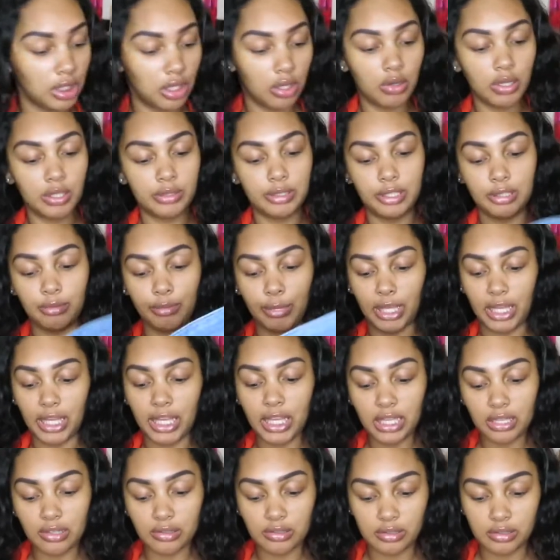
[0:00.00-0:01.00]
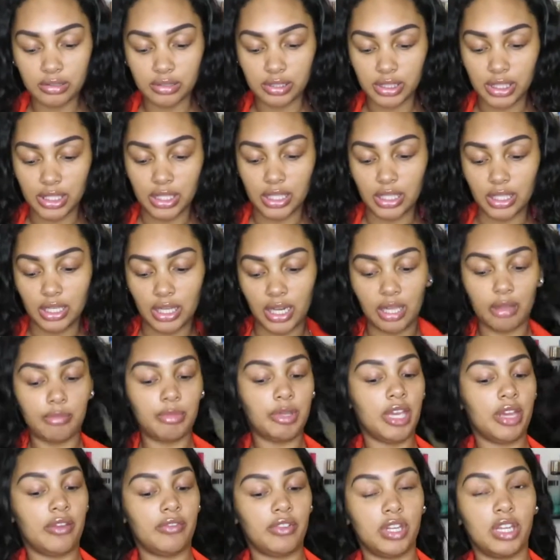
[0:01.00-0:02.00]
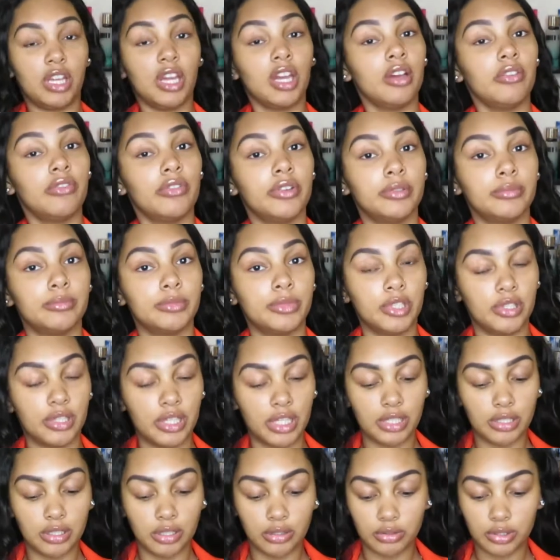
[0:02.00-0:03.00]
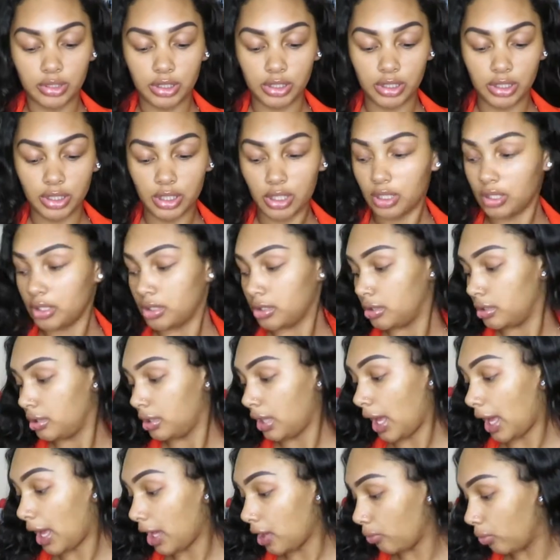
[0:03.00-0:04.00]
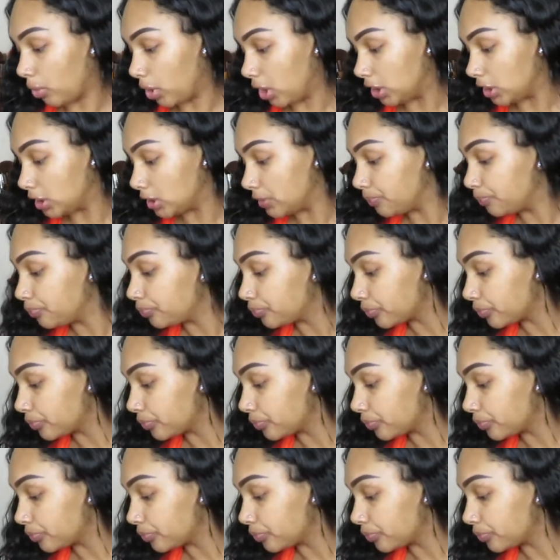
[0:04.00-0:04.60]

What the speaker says: go up to my ankles, and I'd be having to cuff them so they don't look high water.